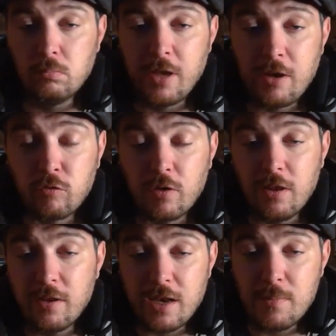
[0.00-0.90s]
Gets rid
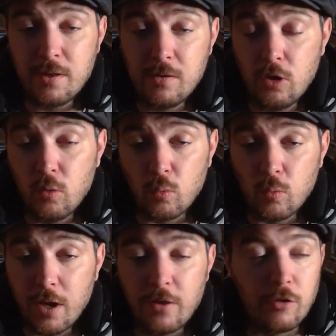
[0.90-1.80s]
of the demon,
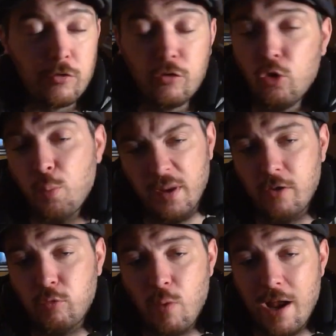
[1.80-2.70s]
too. In the
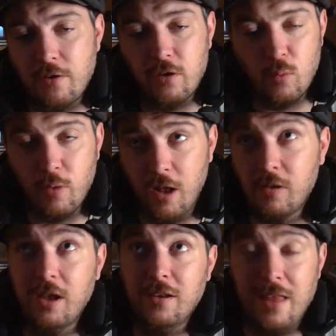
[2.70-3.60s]
stupidest way, too. Well, I'll
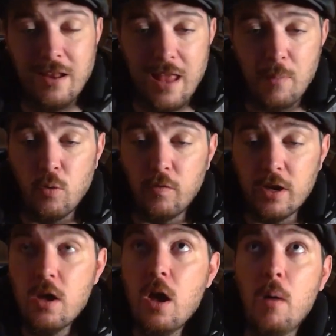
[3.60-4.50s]
get to that in that movie.
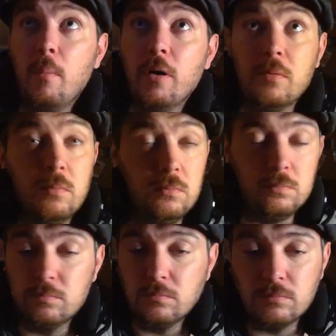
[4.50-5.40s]
But
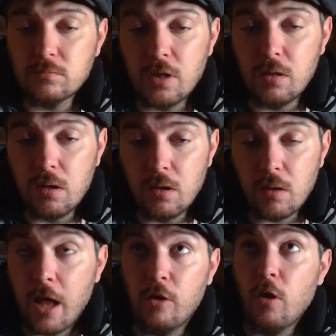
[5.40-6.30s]

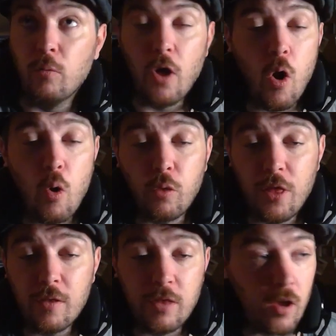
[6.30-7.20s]
I don't know. The whole
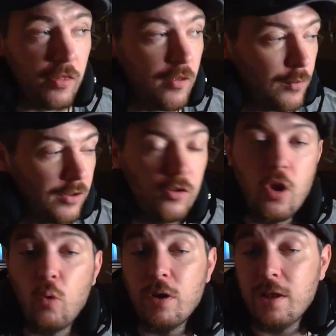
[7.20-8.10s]
thing, there was
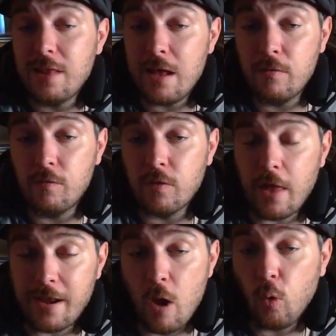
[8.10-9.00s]
no need then for
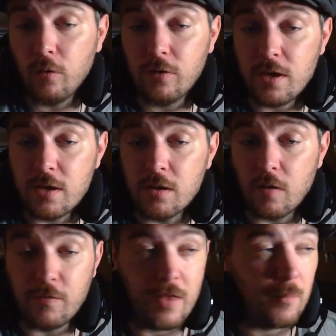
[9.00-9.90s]
that whole scene
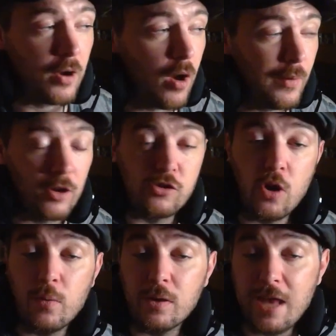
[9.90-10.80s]
of them going and
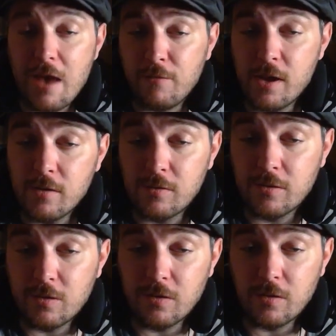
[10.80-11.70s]
showing the
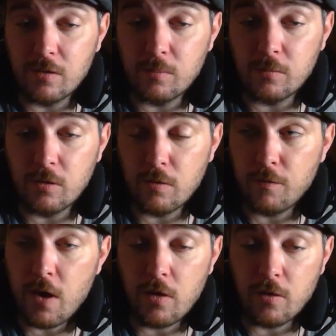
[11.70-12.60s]
evidence to the
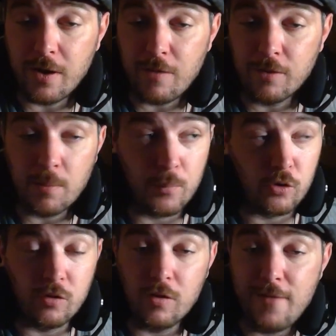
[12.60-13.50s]
father and having it
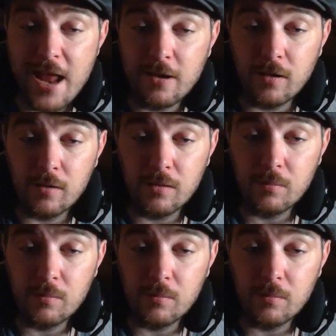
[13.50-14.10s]
pushed to the Vatican.